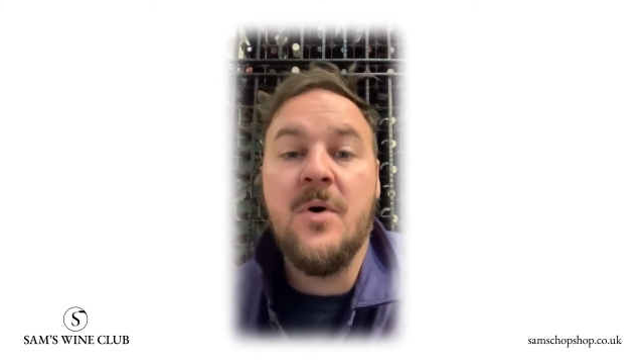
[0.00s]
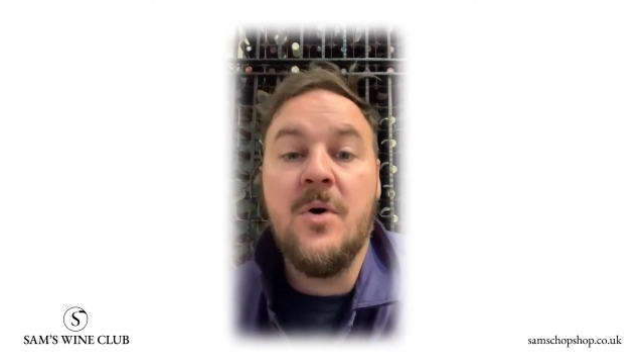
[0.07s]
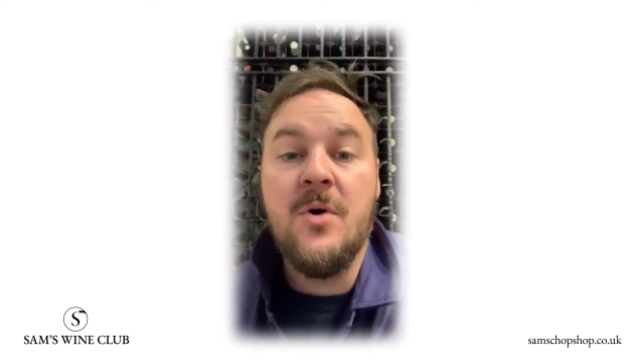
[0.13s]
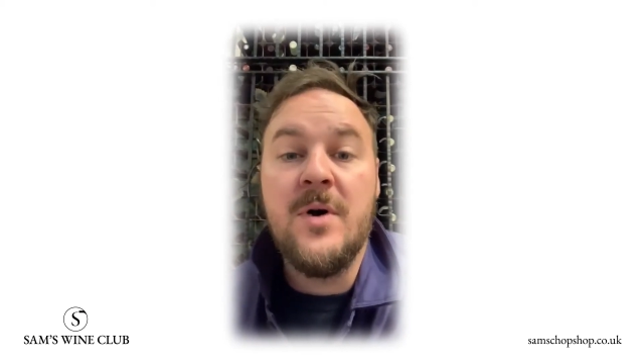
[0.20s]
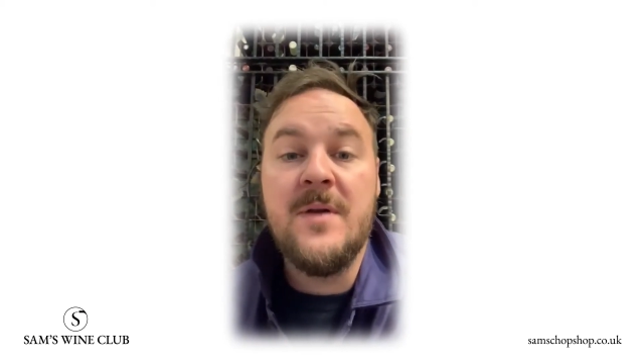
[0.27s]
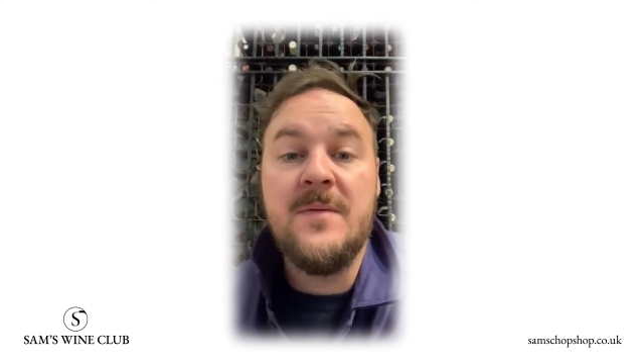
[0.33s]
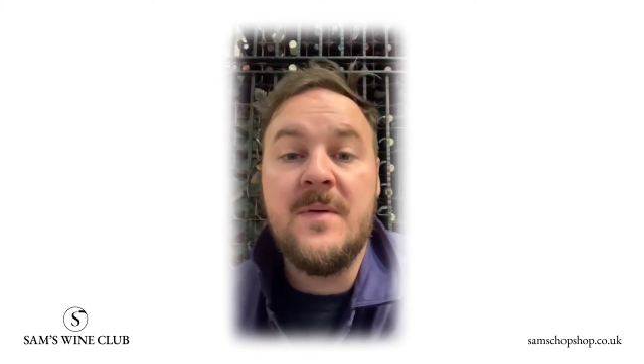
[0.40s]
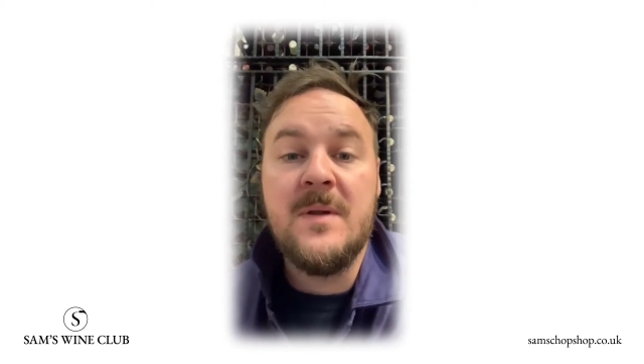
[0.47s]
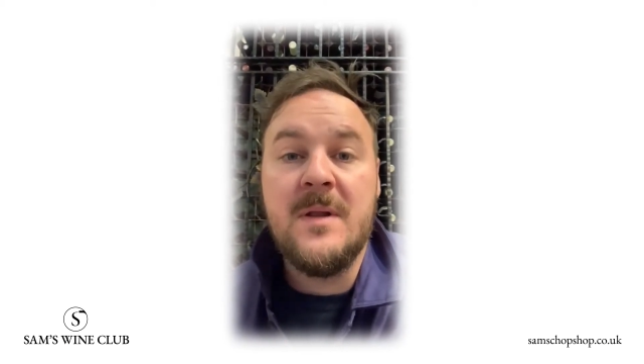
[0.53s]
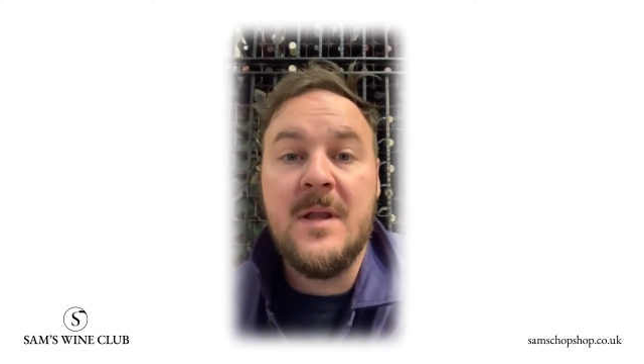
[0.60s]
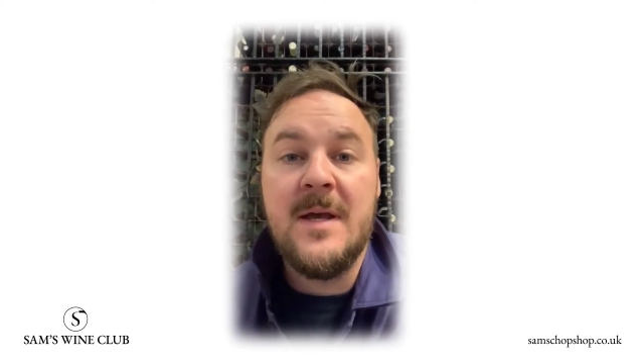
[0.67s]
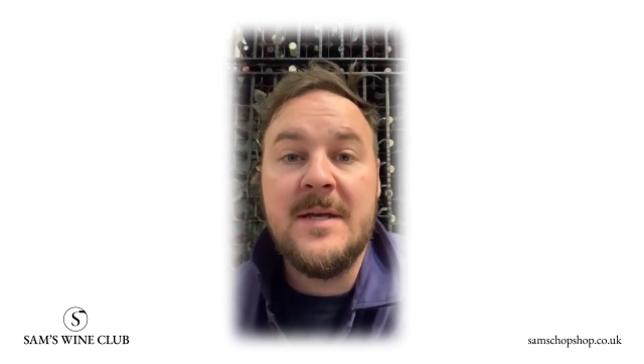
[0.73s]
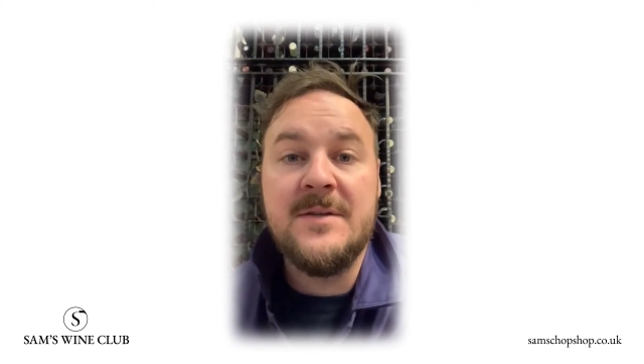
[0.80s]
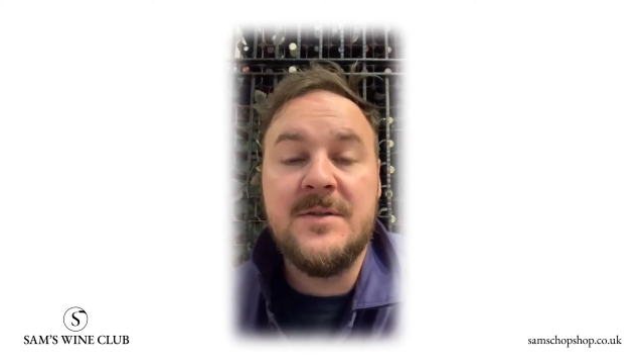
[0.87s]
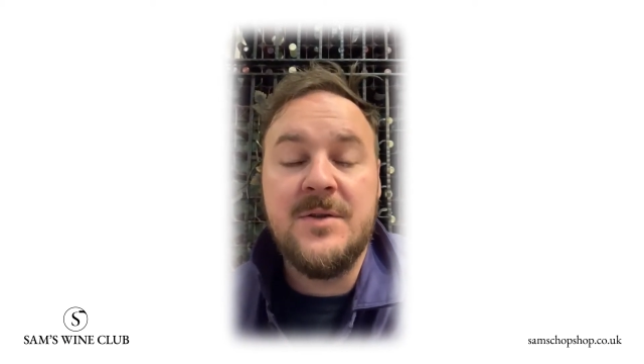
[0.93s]
Or if you'd
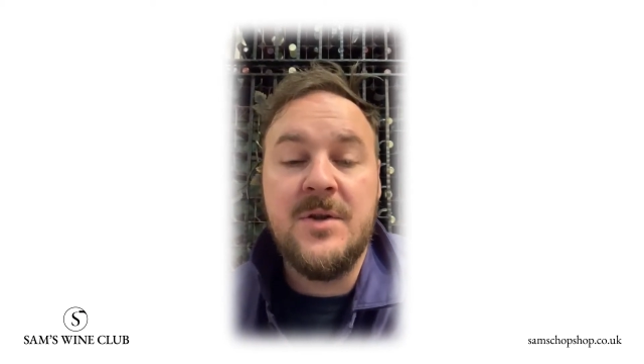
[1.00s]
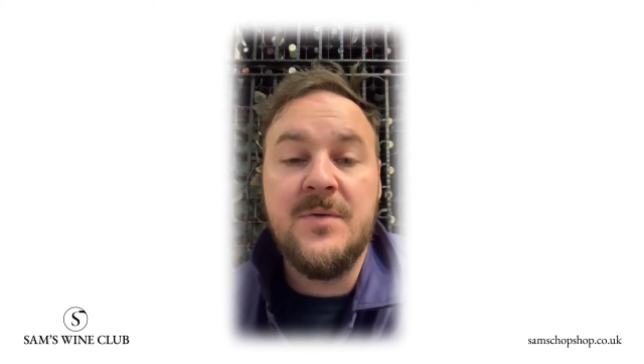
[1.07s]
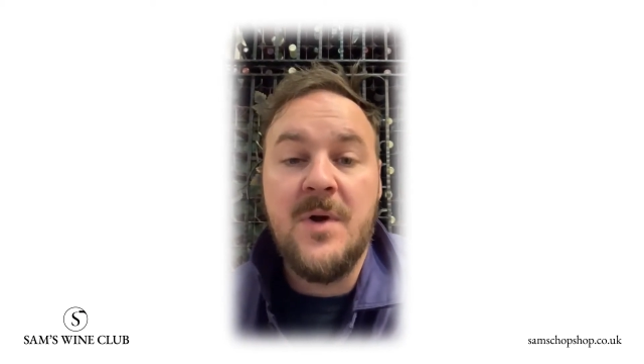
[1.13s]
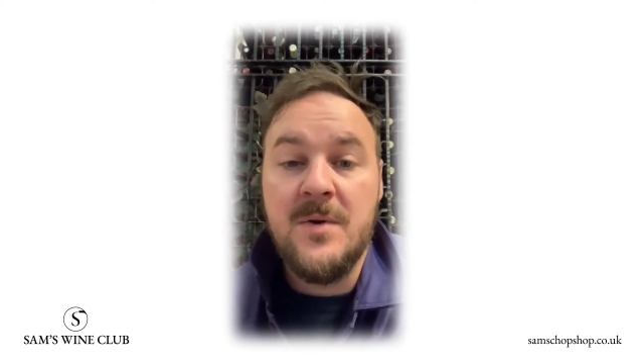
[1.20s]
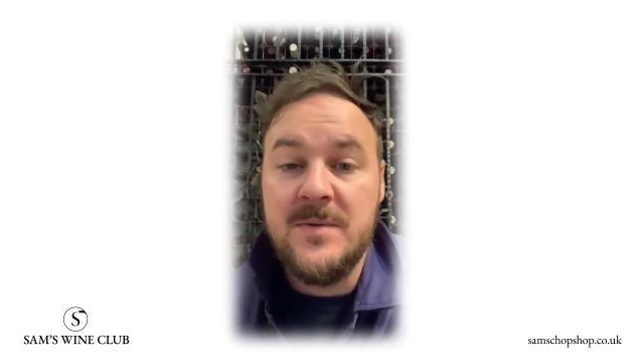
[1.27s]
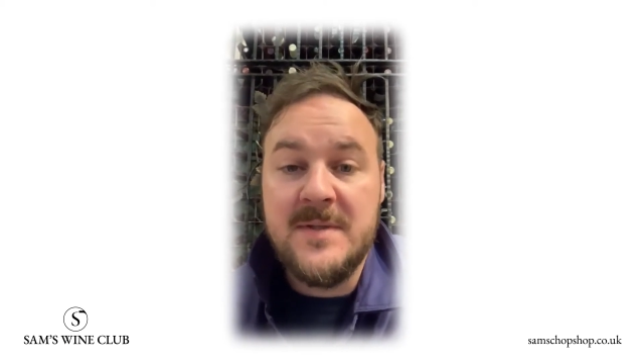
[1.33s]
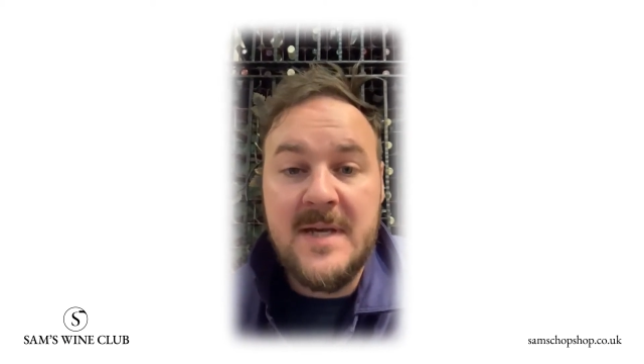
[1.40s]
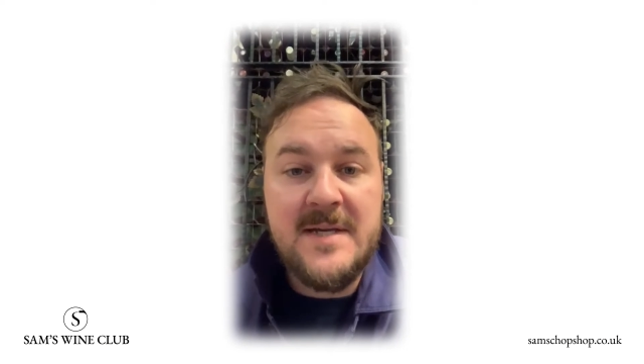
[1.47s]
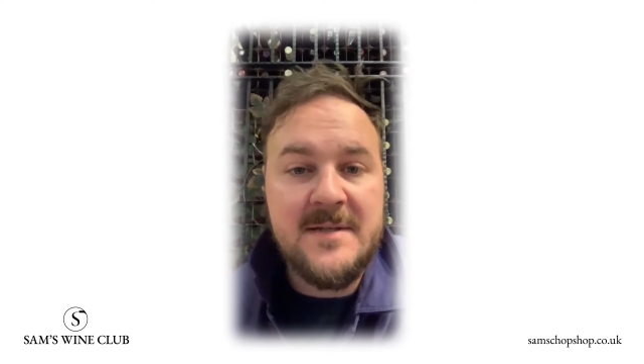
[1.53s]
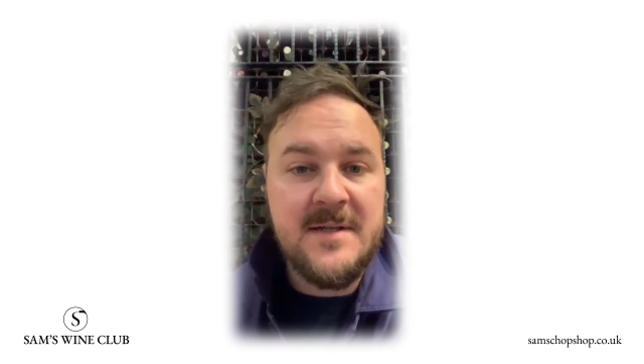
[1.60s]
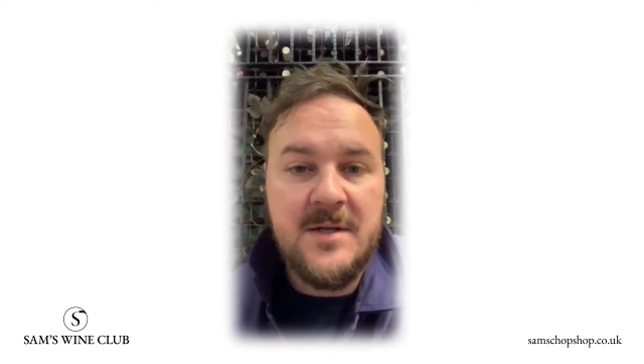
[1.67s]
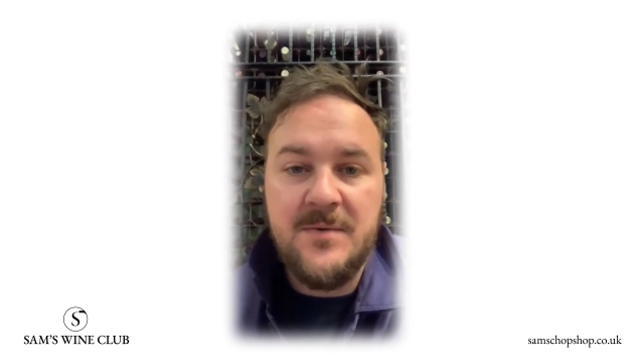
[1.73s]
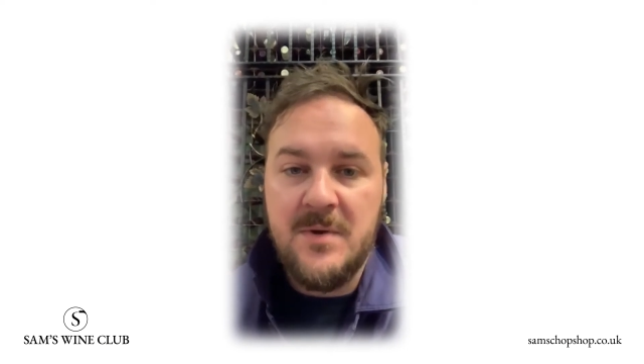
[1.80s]
like to do your own tasting in